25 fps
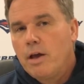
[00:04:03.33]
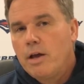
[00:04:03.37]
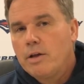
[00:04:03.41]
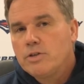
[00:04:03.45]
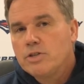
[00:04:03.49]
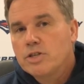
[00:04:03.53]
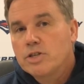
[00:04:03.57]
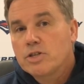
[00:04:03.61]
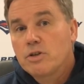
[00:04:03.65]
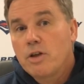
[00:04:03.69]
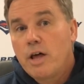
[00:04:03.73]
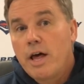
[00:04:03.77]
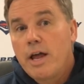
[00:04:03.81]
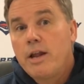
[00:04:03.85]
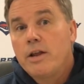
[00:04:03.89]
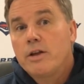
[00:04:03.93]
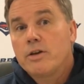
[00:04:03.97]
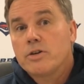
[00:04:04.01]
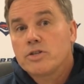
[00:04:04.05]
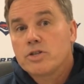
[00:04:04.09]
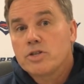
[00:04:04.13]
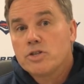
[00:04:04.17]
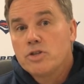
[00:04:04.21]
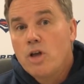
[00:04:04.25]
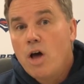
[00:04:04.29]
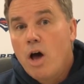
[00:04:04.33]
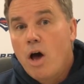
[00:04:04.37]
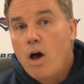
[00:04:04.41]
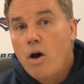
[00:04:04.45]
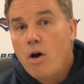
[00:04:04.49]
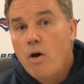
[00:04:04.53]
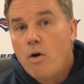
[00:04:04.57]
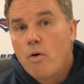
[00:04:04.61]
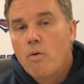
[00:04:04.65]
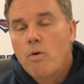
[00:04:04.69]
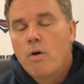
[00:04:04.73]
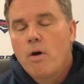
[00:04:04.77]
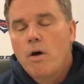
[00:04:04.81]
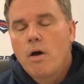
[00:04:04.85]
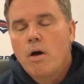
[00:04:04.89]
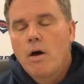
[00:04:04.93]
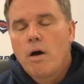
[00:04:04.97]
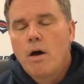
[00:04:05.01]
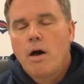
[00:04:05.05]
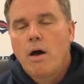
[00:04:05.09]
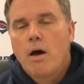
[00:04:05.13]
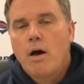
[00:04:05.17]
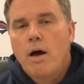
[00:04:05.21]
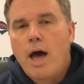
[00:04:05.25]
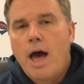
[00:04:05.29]
just letting us know
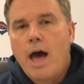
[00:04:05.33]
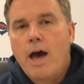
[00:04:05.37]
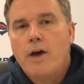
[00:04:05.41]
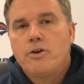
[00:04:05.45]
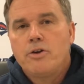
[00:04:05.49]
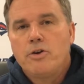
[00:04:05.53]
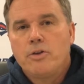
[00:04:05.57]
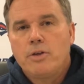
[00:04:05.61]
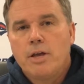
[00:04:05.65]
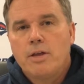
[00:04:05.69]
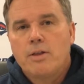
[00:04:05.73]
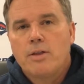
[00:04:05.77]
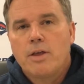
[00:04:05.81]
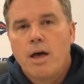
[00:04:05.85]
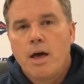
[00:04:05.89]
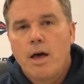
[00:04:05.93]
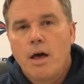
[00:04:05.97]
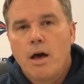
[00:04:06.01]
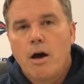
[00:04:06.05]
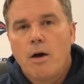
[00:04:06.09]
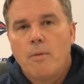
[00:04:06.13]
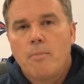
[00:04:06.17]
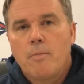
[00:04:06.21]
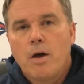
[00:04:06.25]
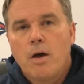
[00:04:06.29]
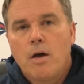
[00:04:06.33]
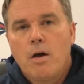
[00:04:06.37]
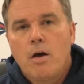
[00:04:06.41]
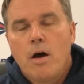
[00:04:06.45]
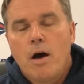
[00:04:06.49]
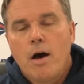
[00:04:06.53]
how you need the help.